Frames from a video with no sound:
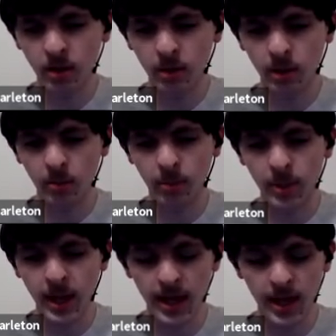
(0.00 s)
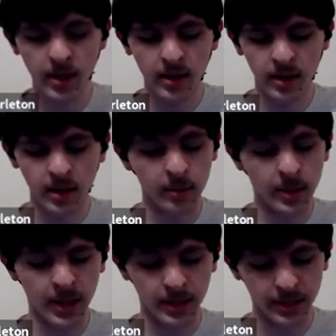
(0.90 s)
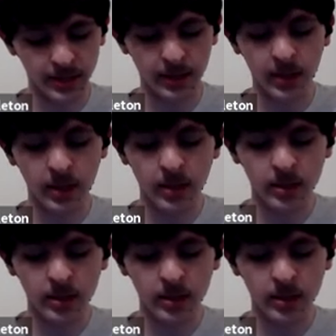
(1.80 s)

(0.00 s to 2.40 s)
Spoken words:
terminal B begins